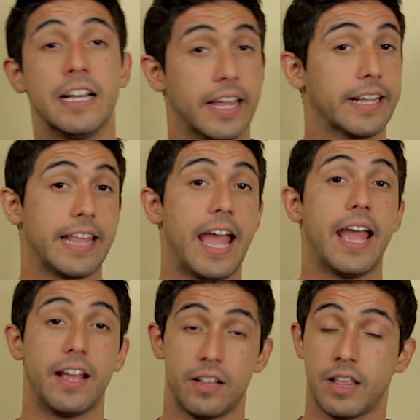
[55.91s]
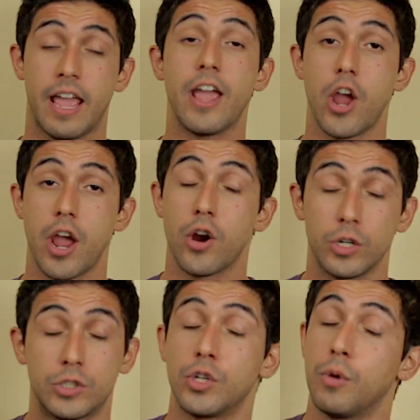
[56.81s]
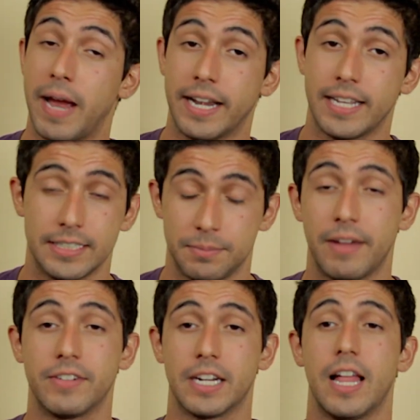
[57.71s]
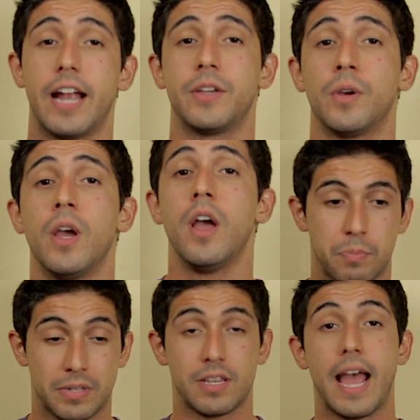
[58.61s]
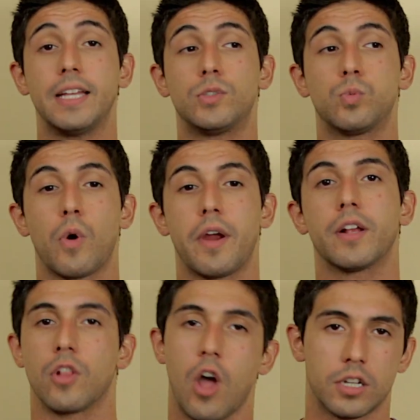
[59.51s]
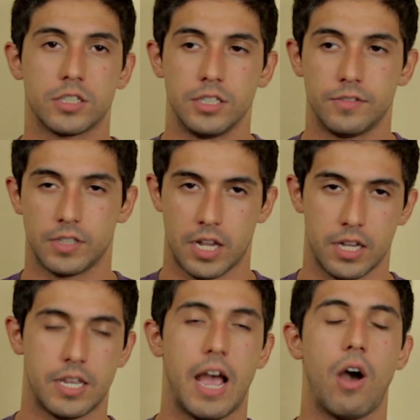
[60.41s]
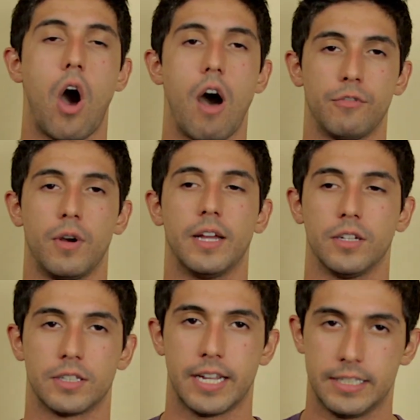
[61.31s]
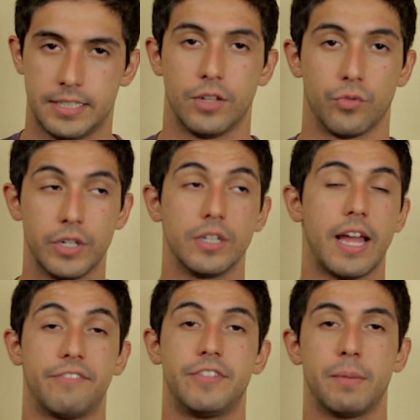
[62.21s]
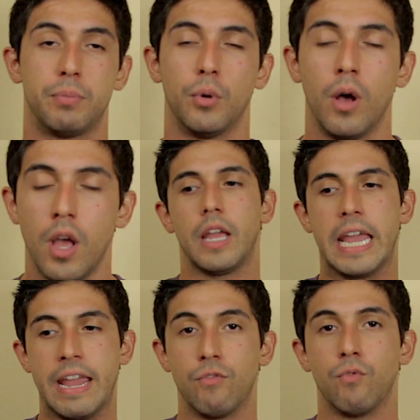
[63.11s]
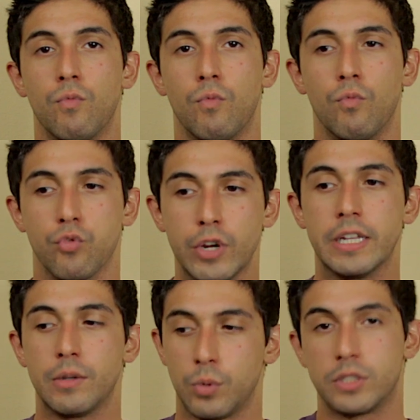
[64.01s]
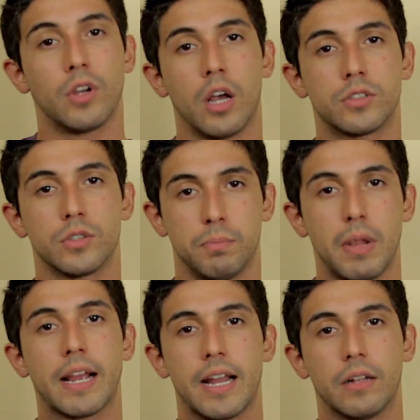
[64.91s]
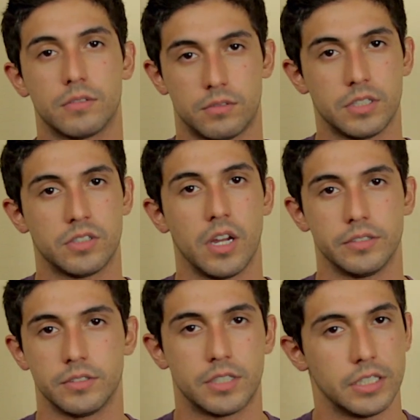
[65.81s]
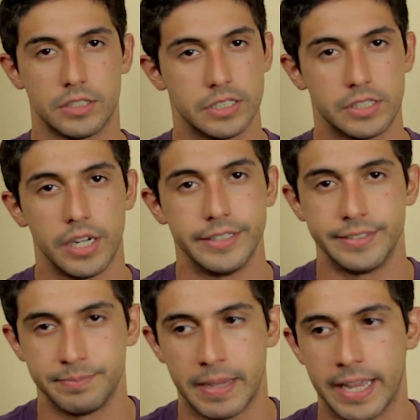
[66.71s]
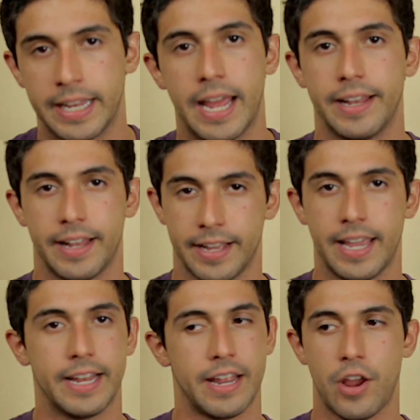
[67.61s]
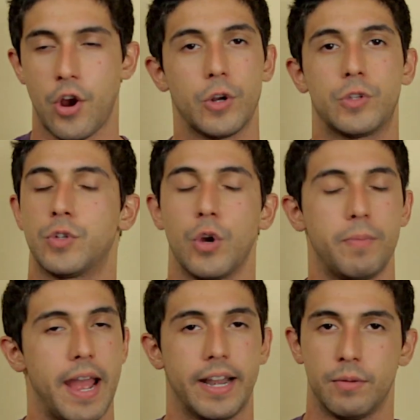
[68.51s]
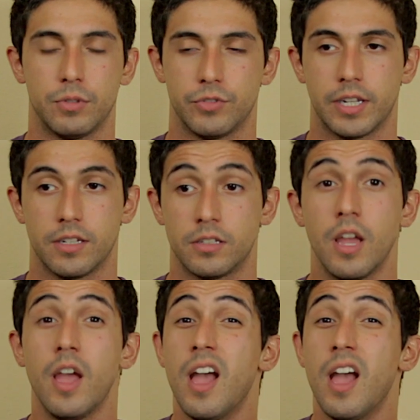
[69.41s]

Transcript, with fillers: like that, it, it hurt so bad, guys. I'm not even gonna lie to you. Besides wearing long sleeves because how awful I look, like I said, the real life Deadpool, it really was also to block out the sun, because the sun, man, that again, it hurts so bad. It was ridiculous.